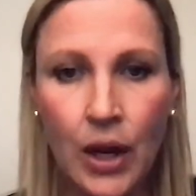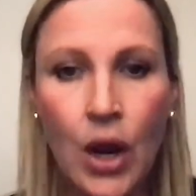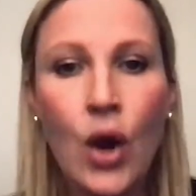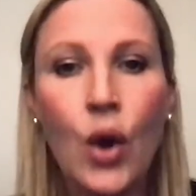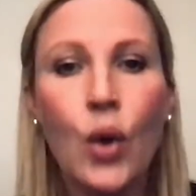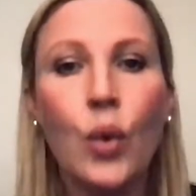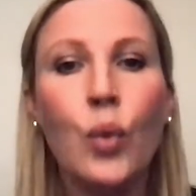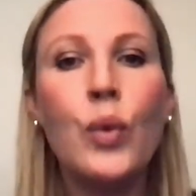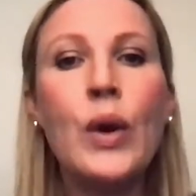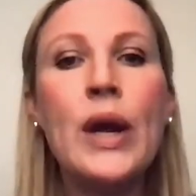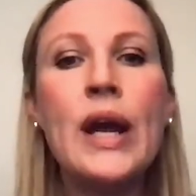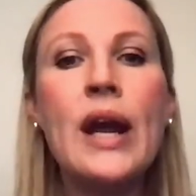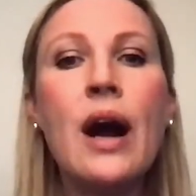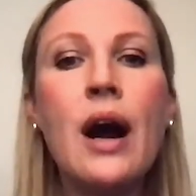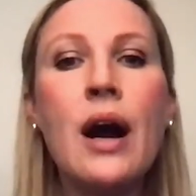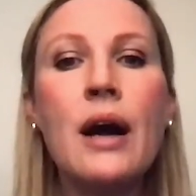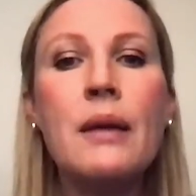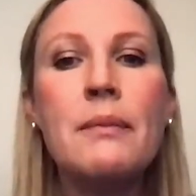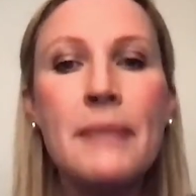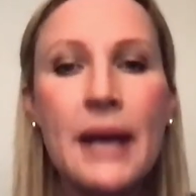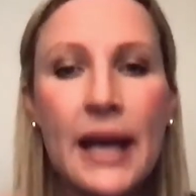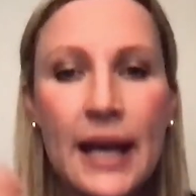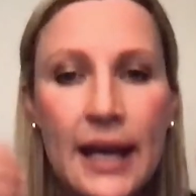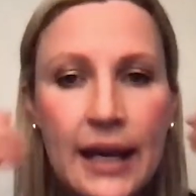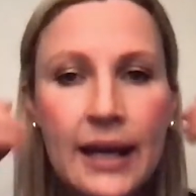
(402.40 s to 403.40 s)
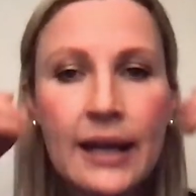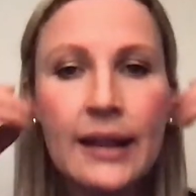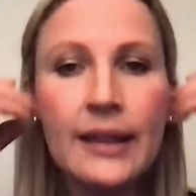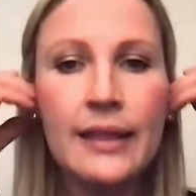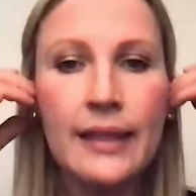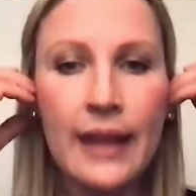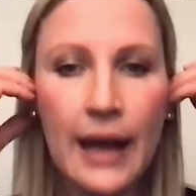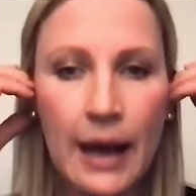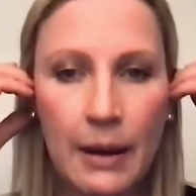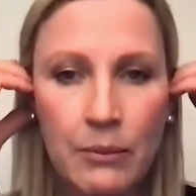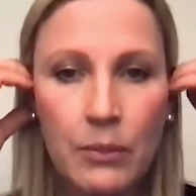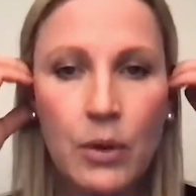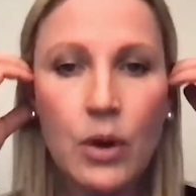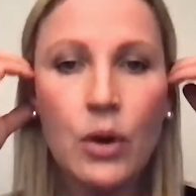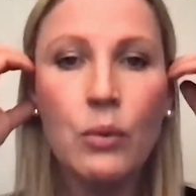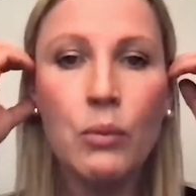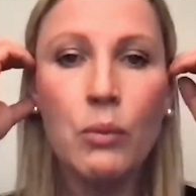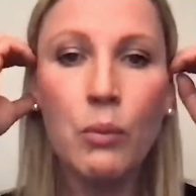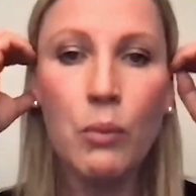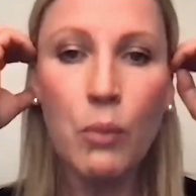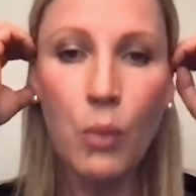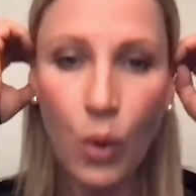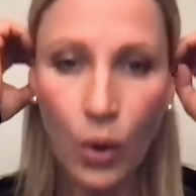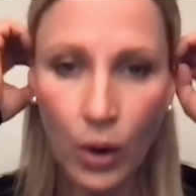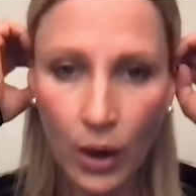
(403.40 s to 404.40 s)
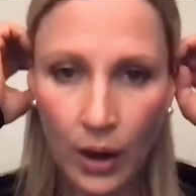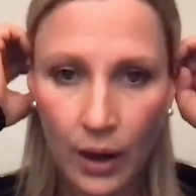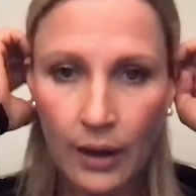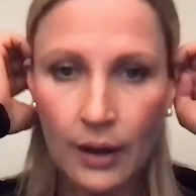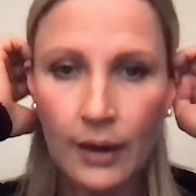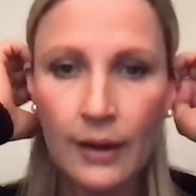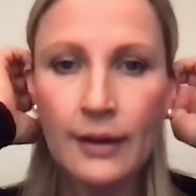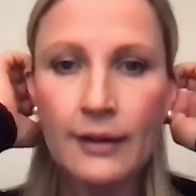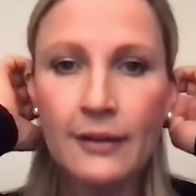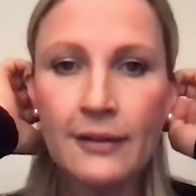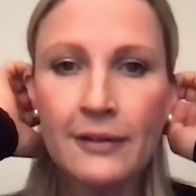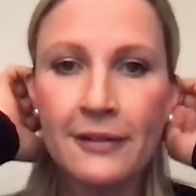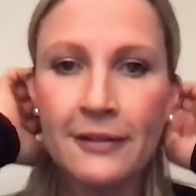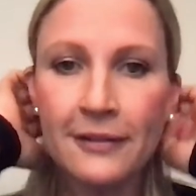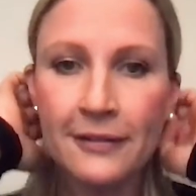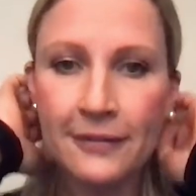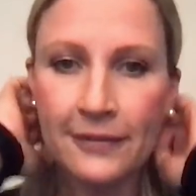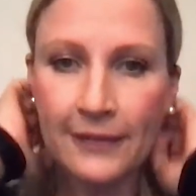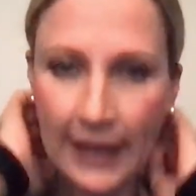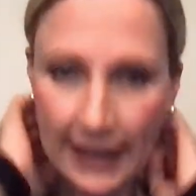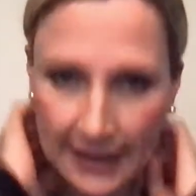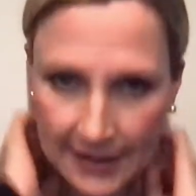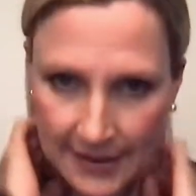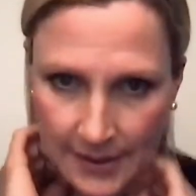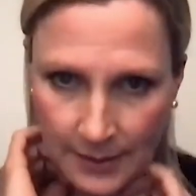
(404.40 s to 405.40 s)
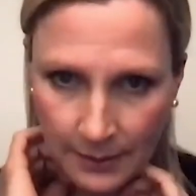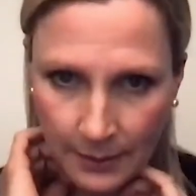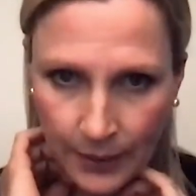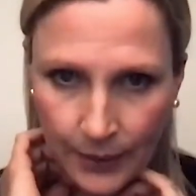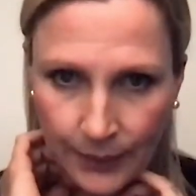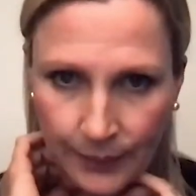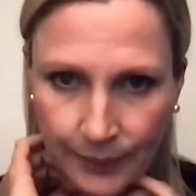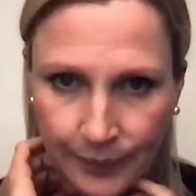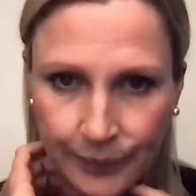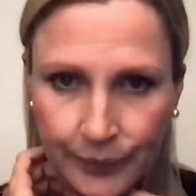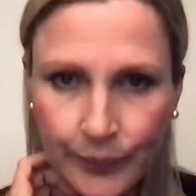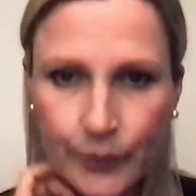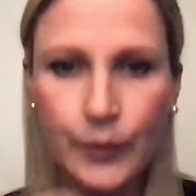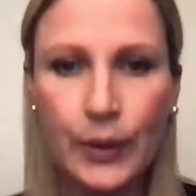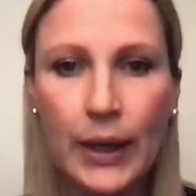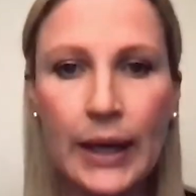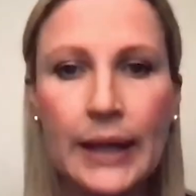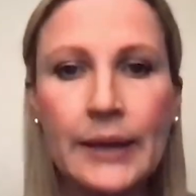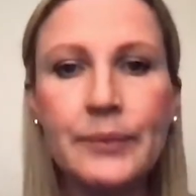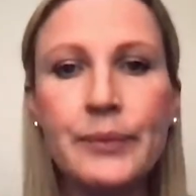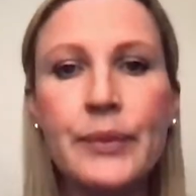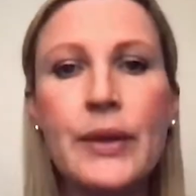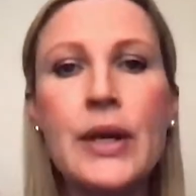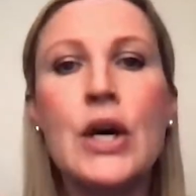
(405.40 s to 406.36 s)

We are making them more flexible. Right?